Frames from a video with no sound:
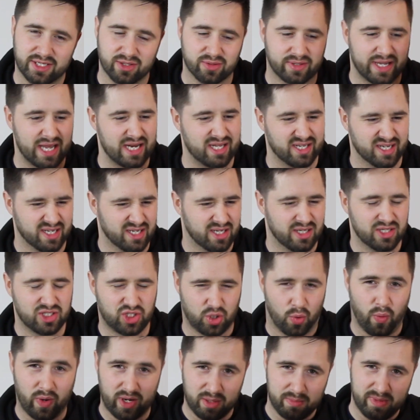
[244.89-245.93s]
You'll get
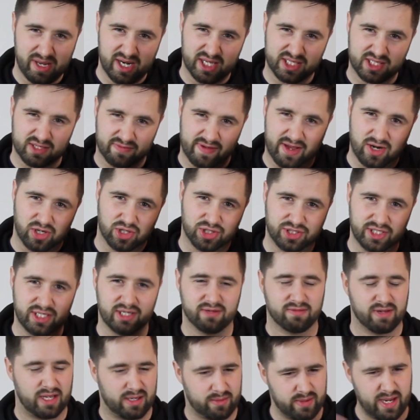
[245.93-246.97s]
20 minutes of energy
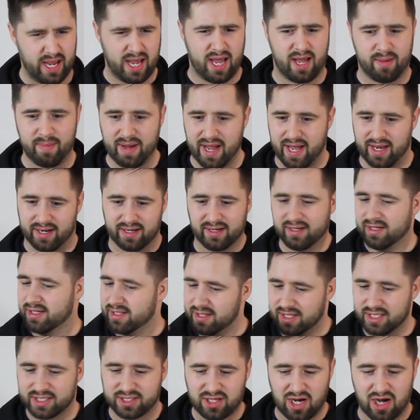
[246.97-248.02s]
of yeah man,
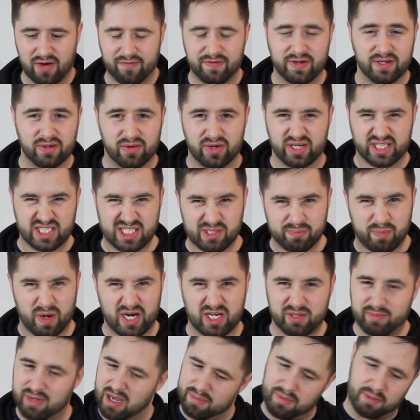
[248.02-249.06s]
this coffee really
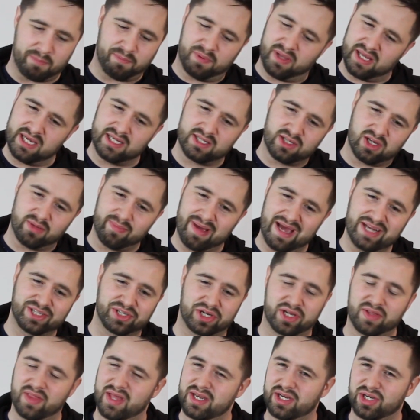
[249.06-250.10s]
spiked me up, I'm playing good
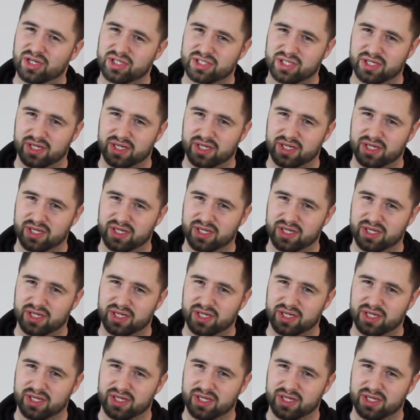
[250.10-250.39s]
Magic, and then you're just